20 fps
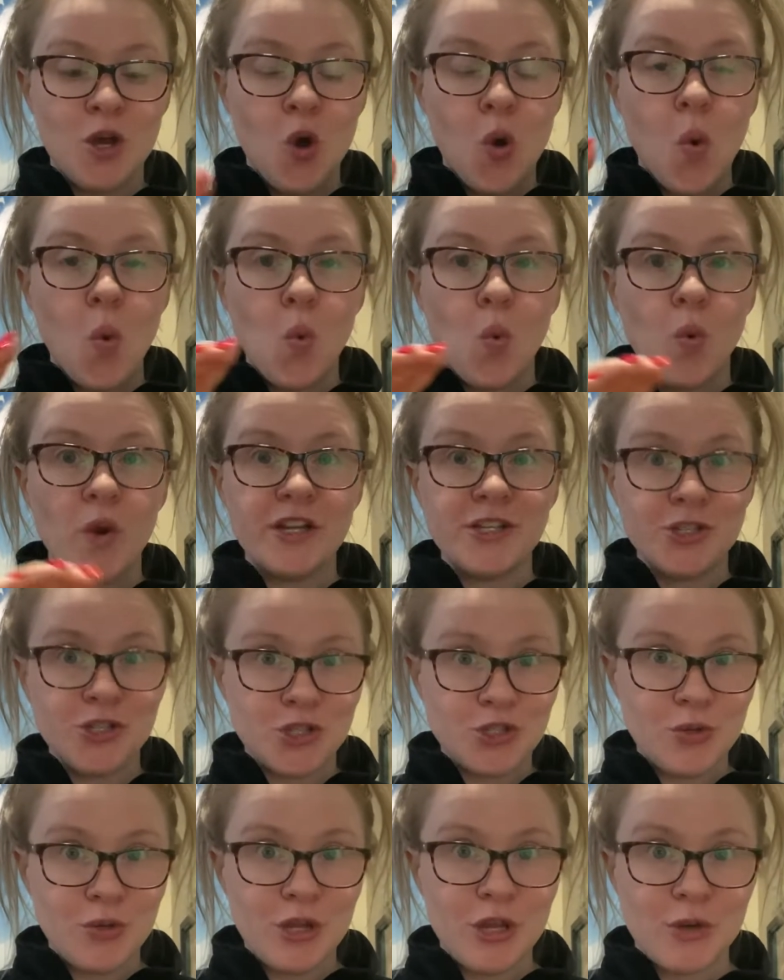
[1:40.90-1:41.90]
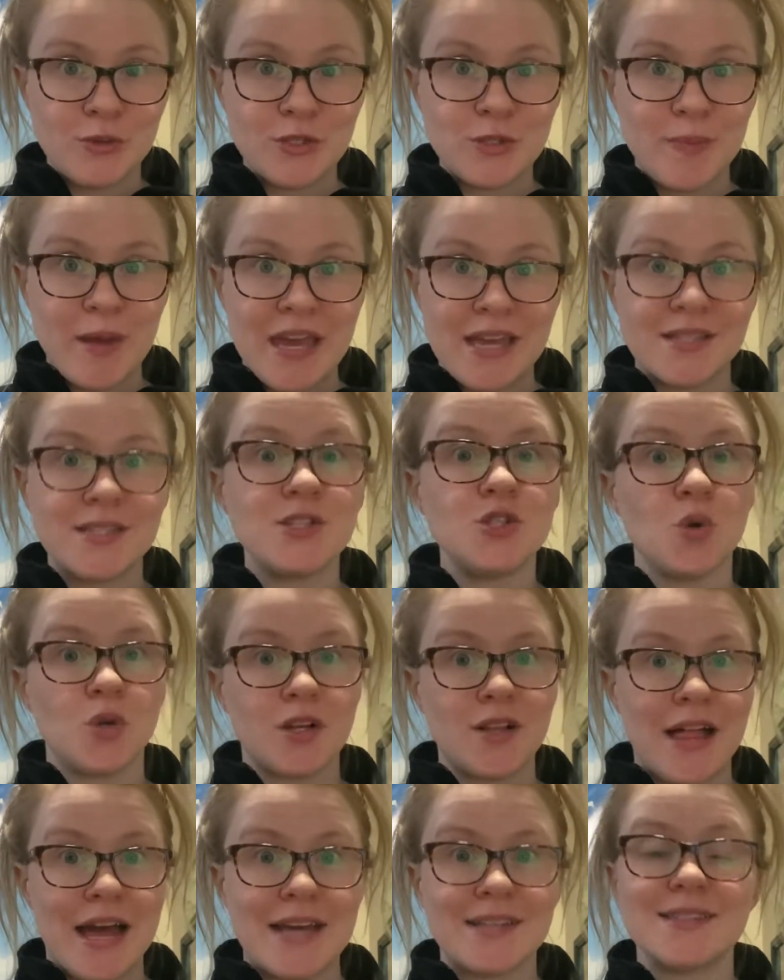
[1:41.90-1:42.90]
which studio space your
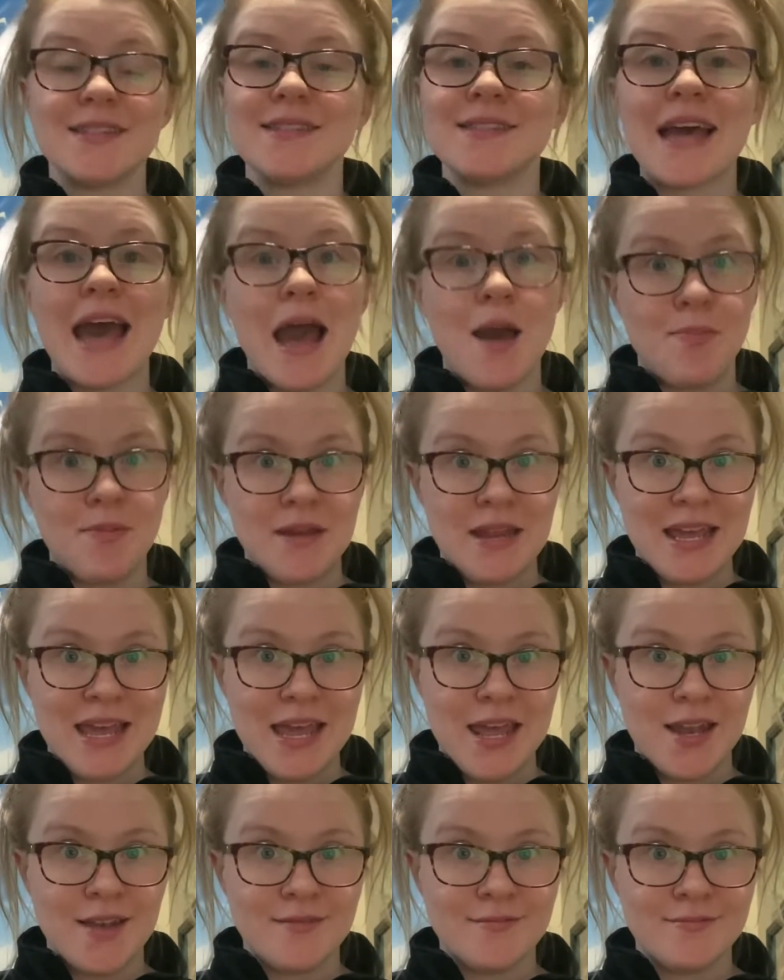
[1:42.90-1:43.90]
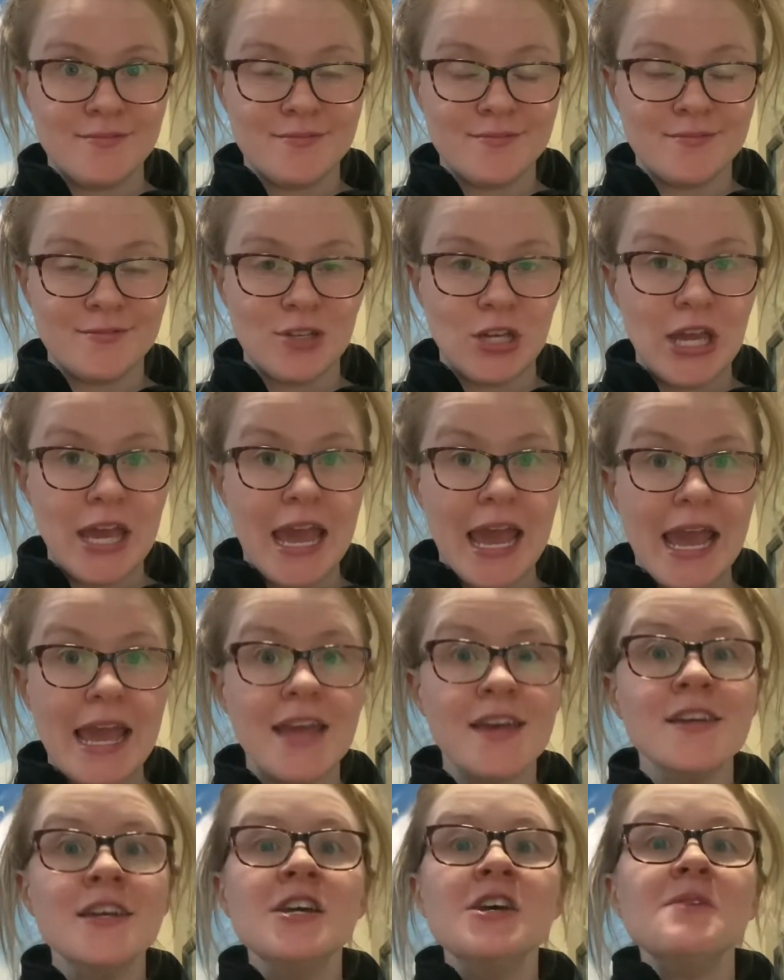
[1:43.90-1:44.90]
class is happening in,
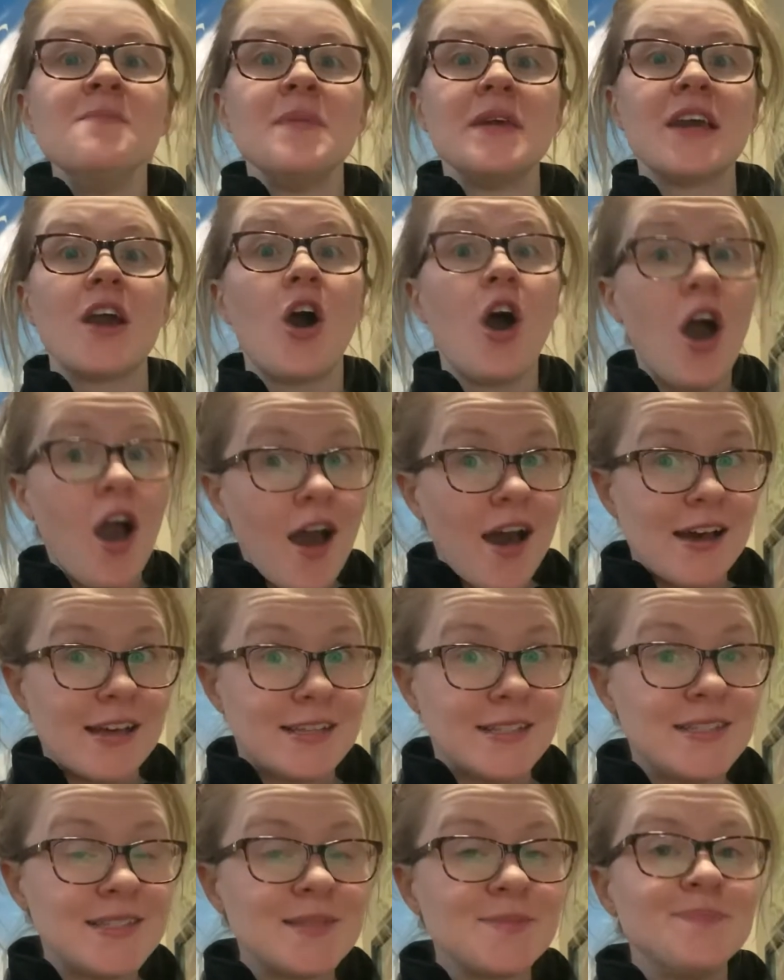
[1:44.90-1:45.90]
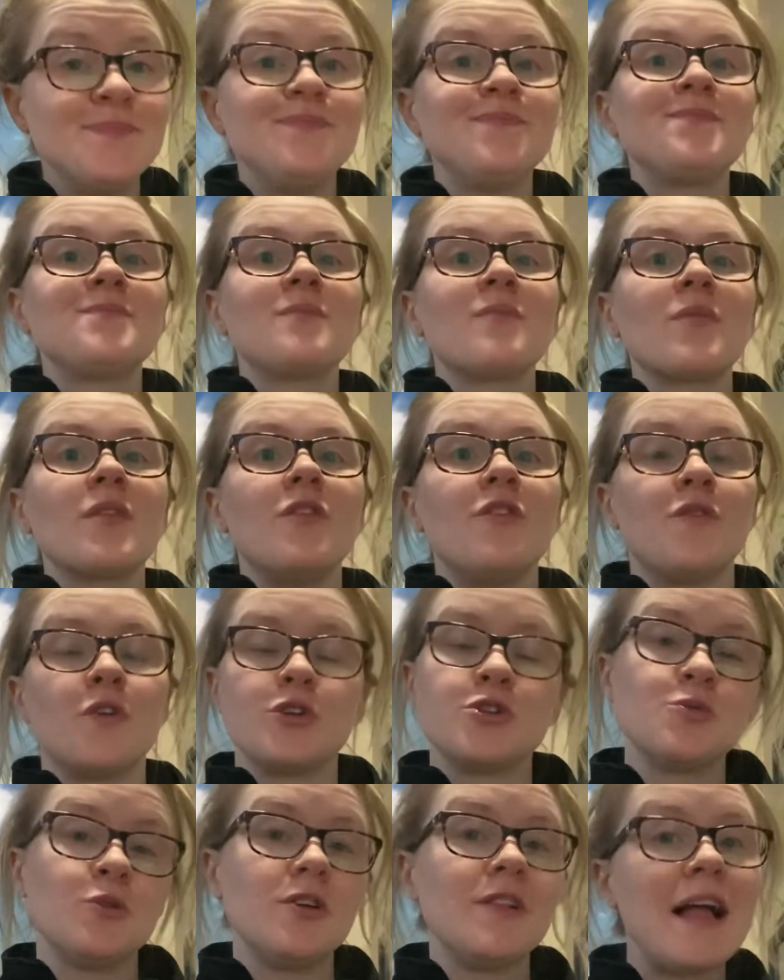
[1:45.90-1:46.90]
okay? Because the
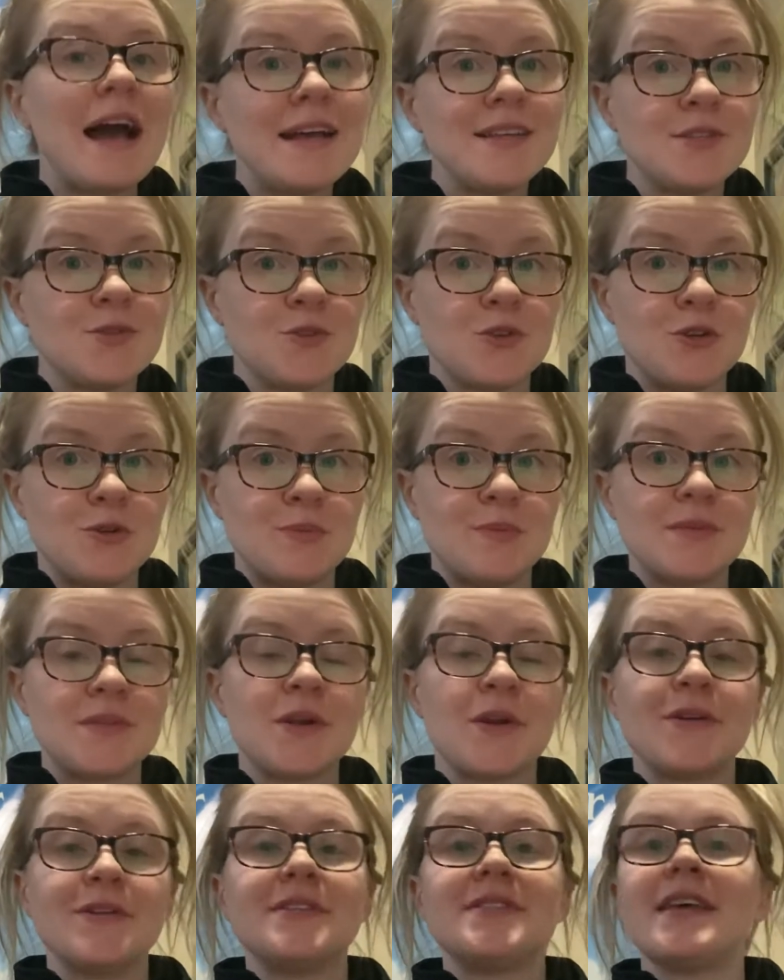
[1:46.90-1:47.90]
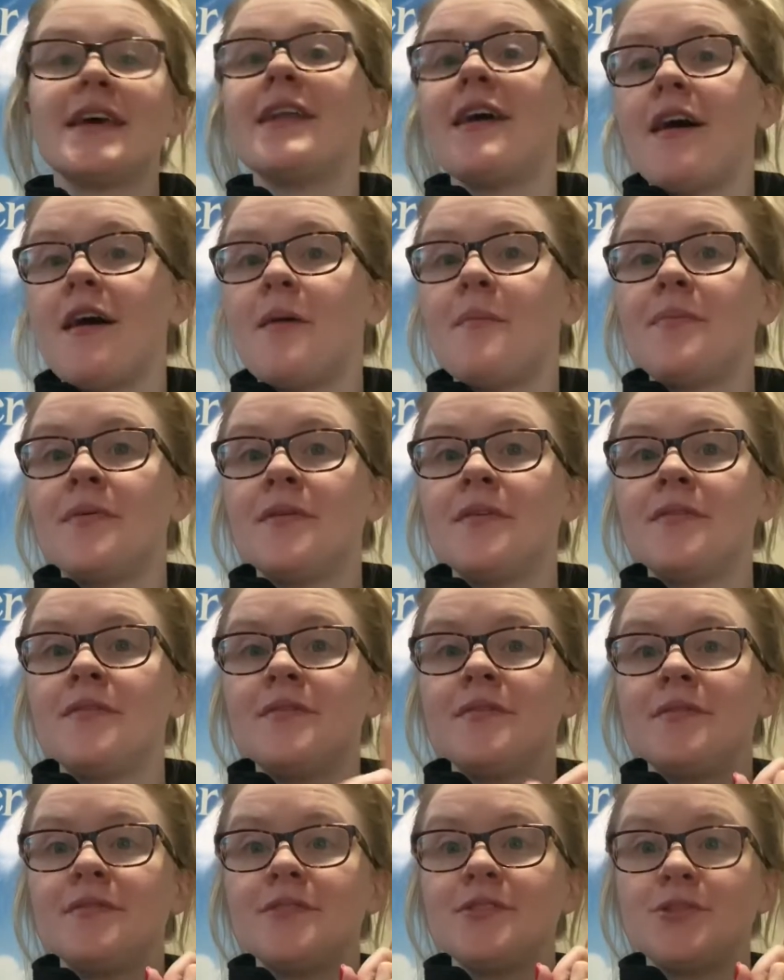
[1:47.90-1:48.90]
virtual classrooms are set up
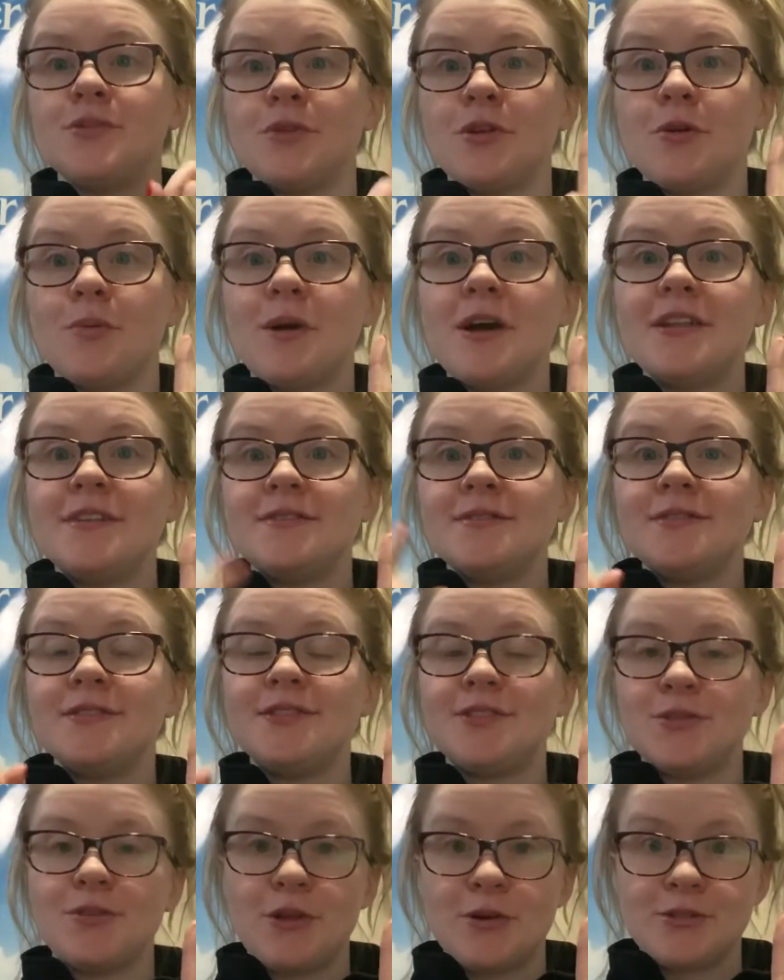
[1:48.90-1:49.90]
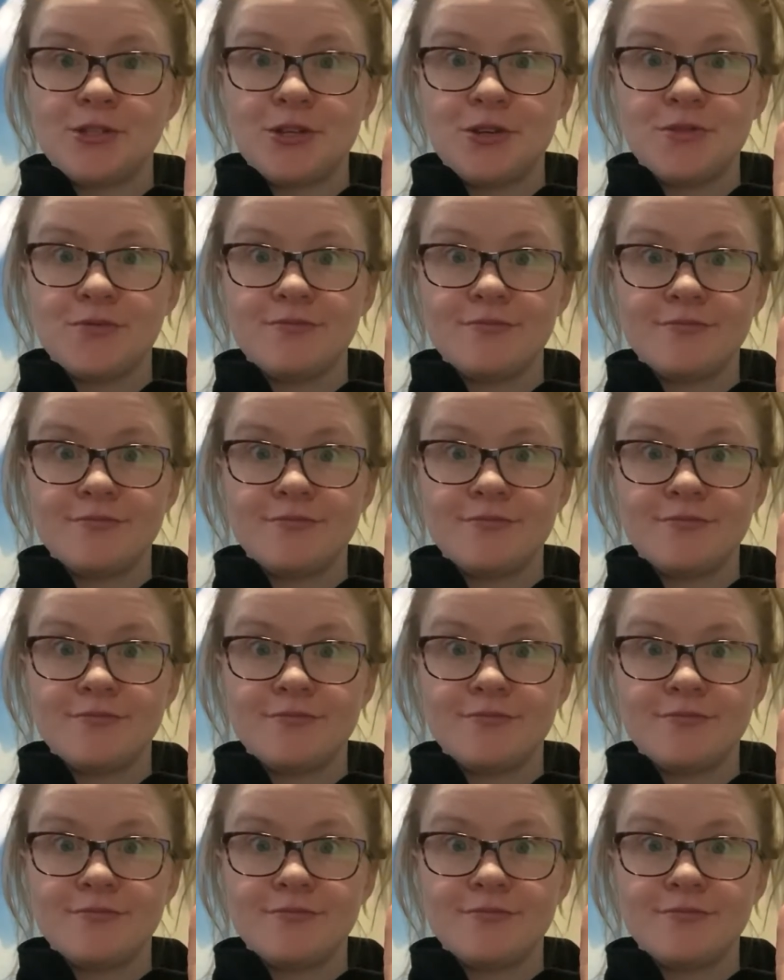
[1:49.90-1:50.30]
Studio 1, Studio 2,